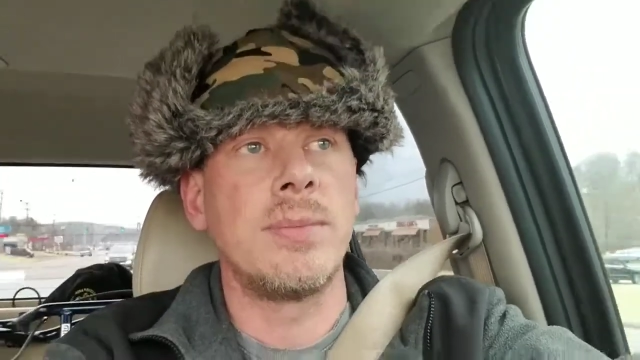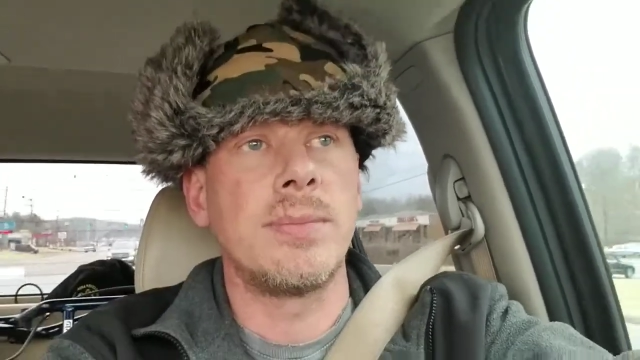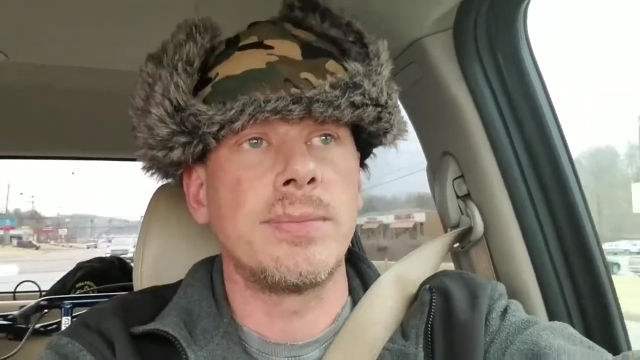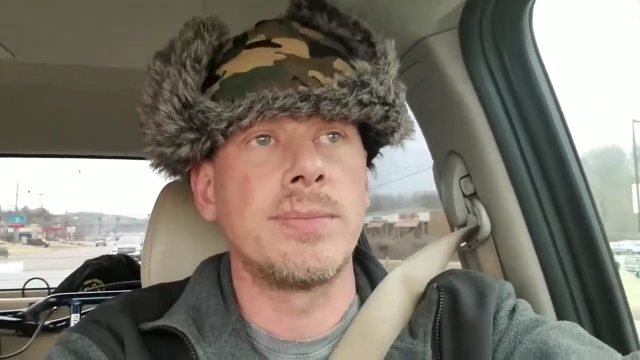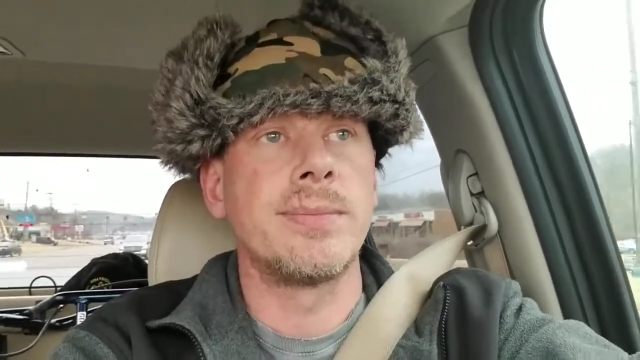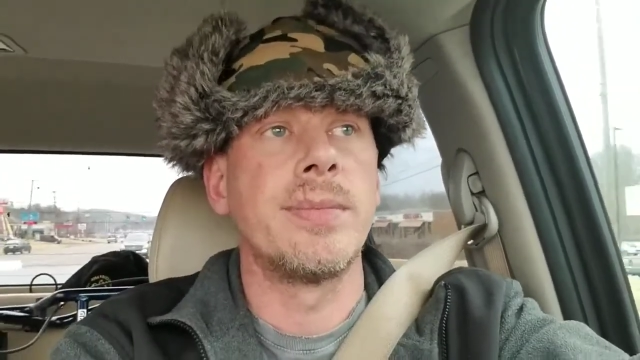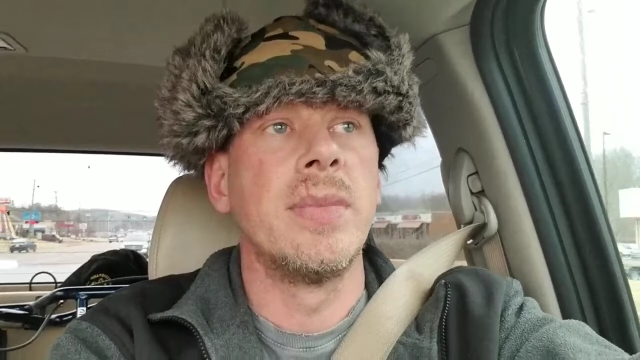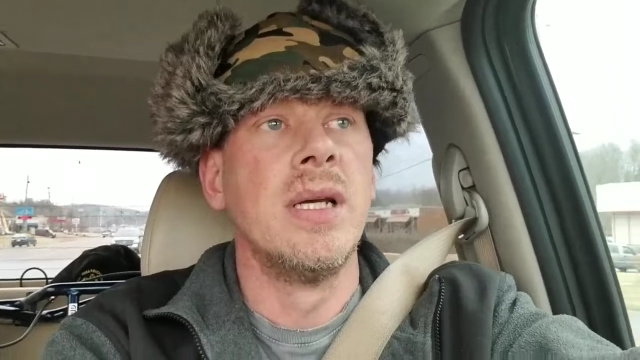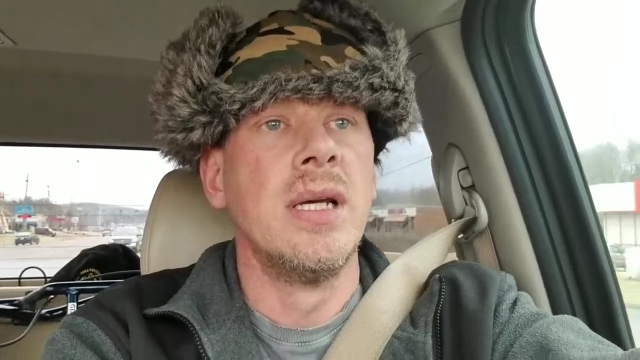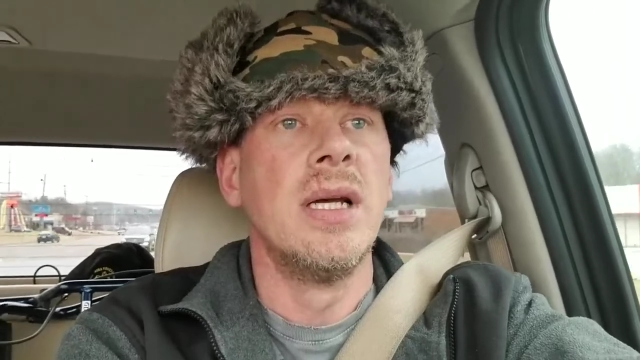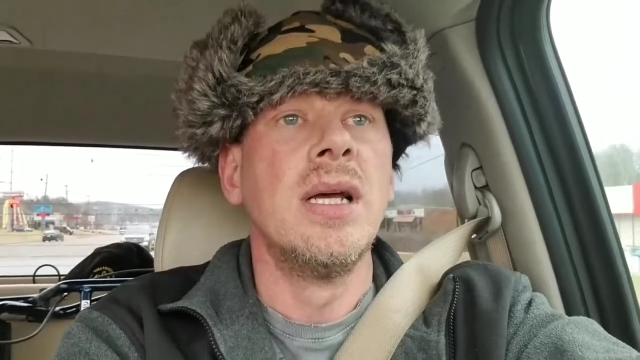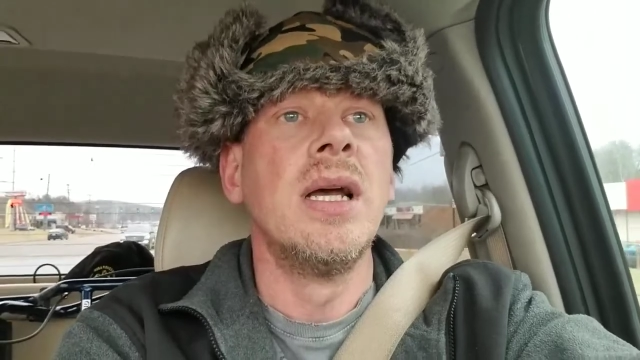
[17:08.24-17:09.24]

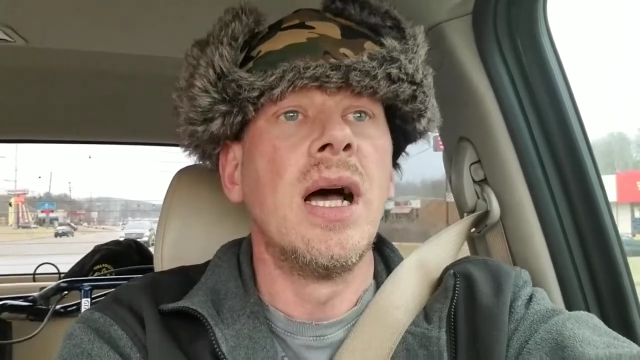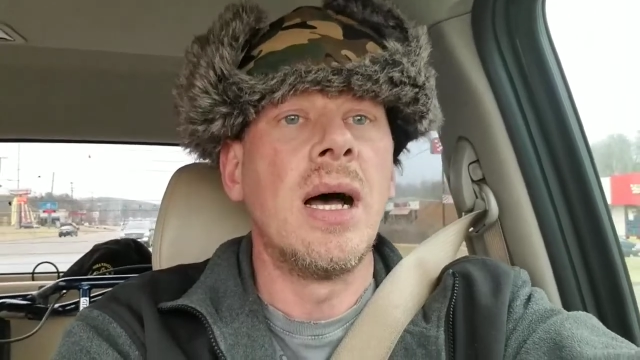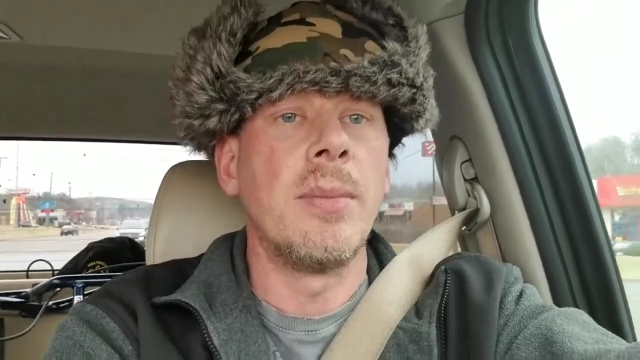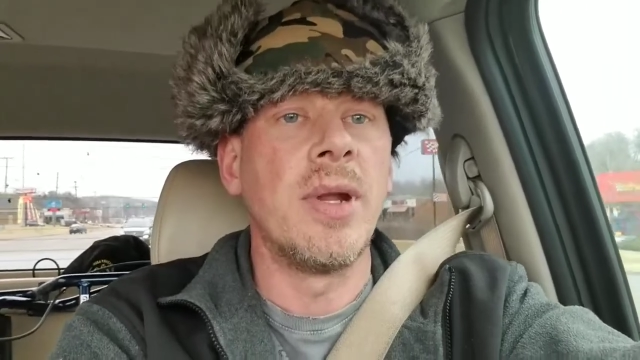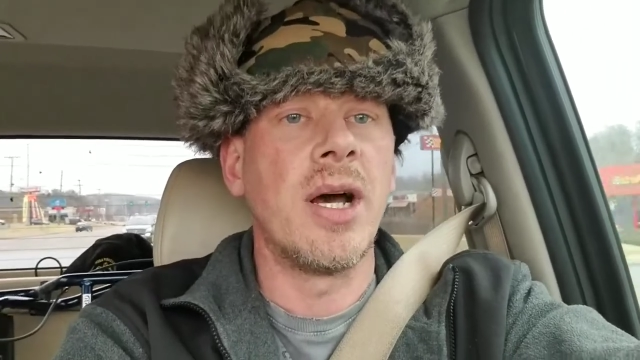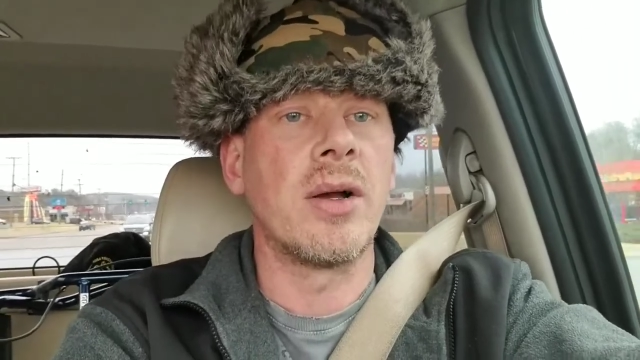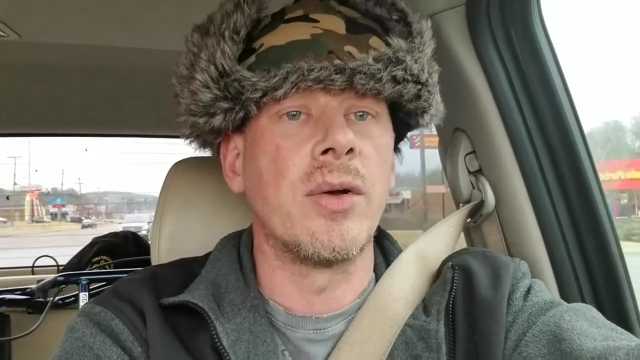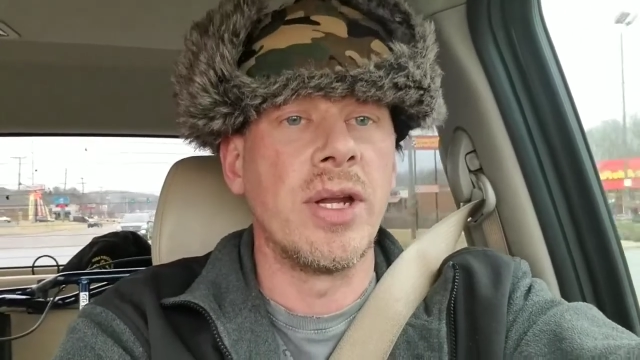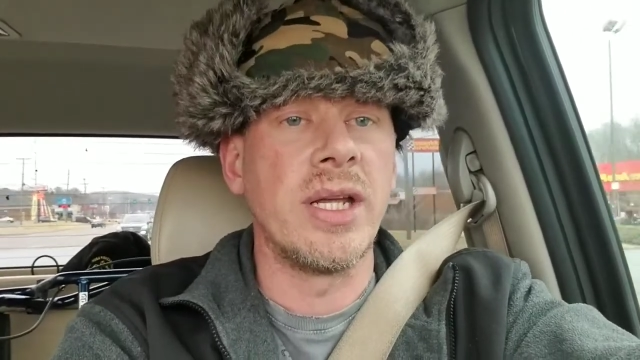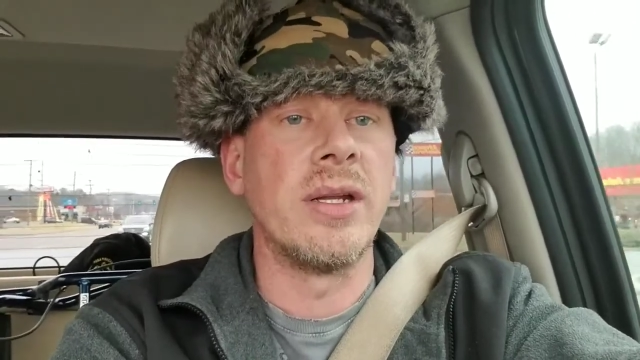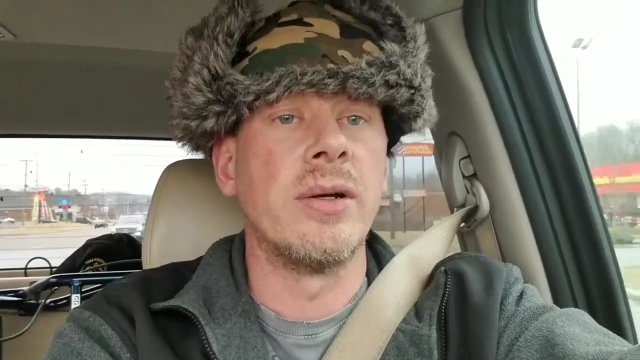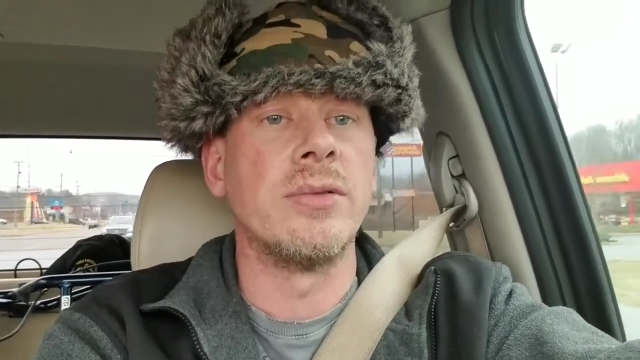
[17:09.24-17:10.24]
I'm not going
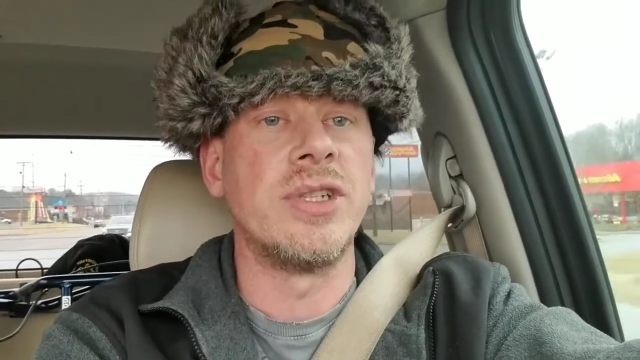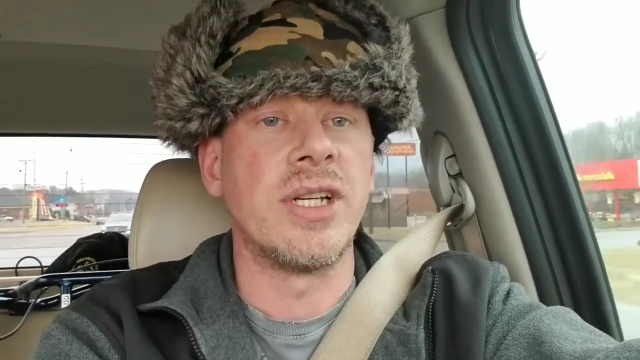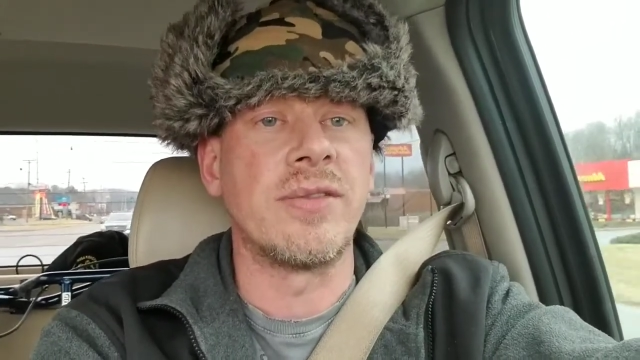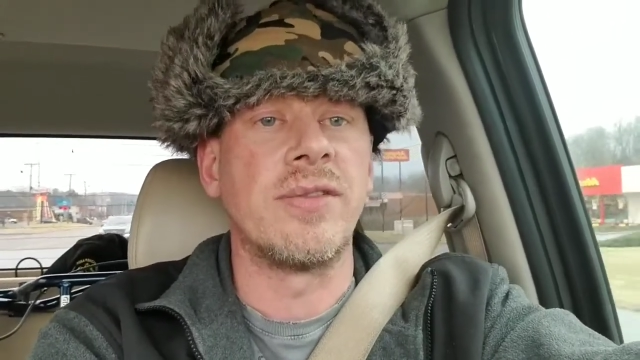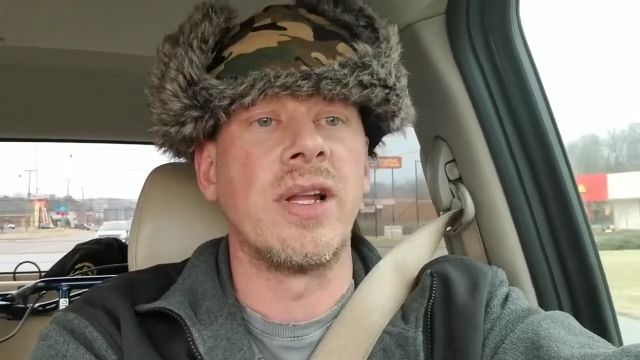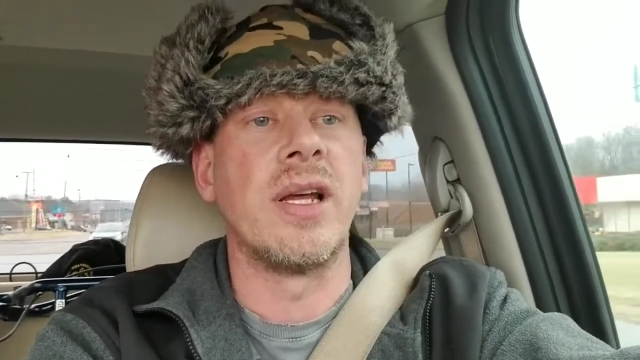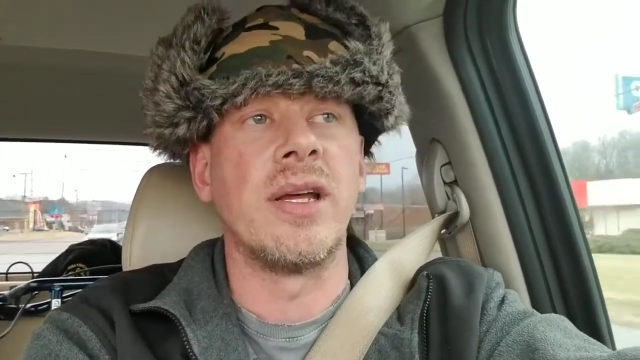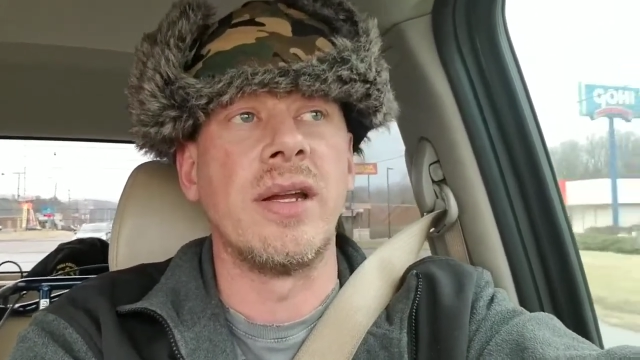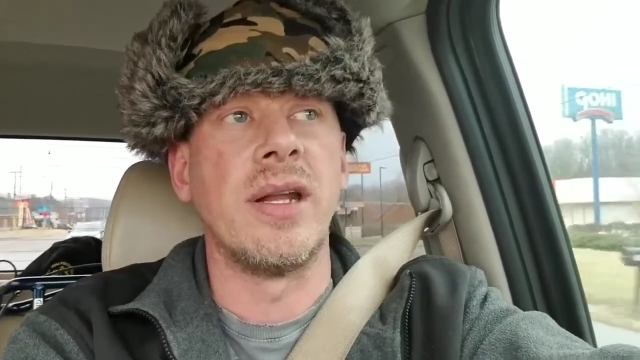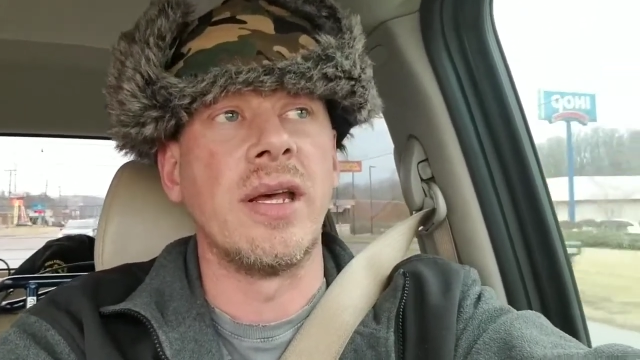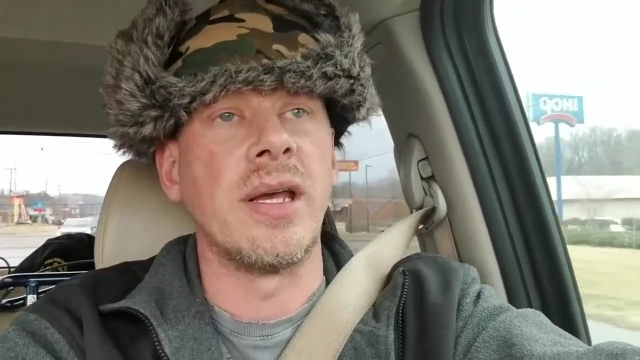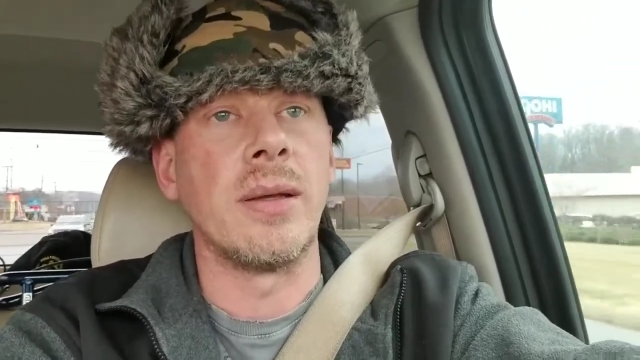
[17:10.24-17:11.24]
to eat no Chick fil A
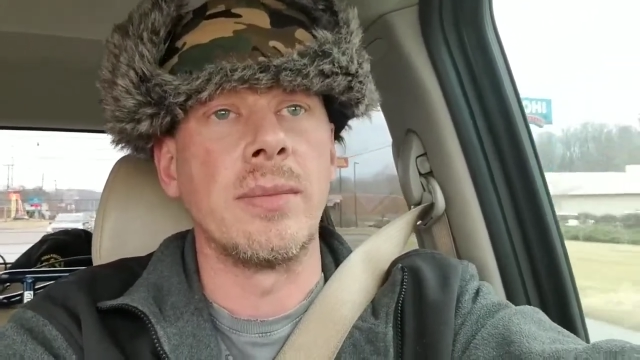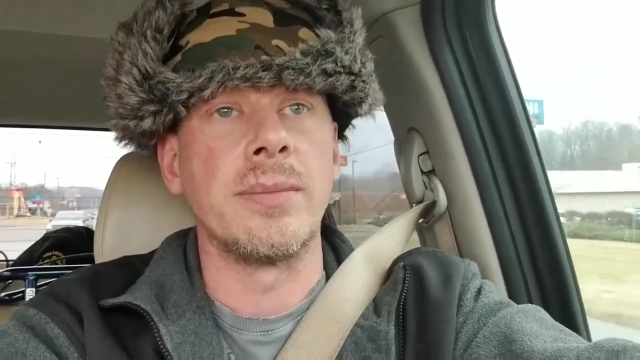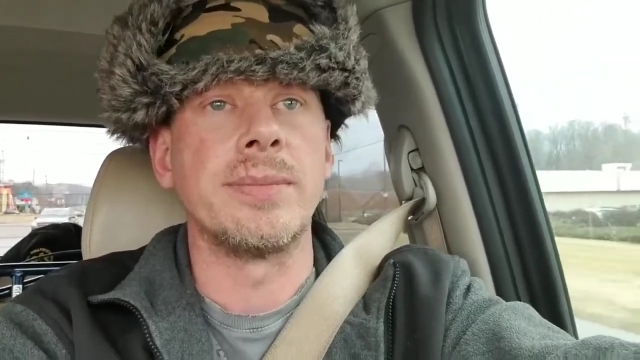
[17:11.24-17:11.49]
today.